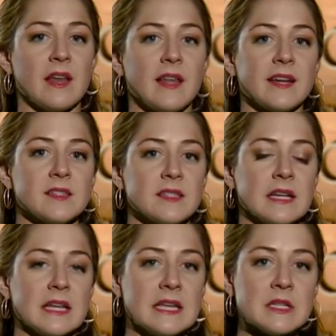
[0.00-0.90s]
They'd like to
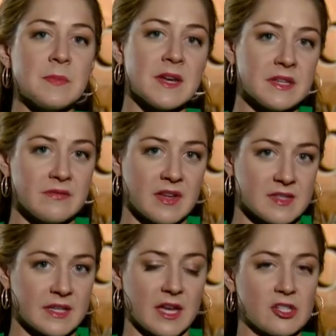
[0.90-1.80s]
see an independent
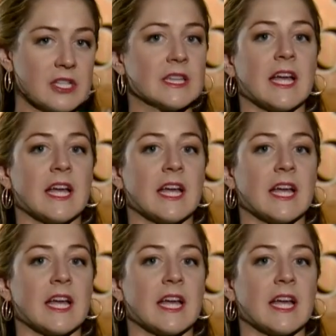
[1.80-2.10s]
investigation.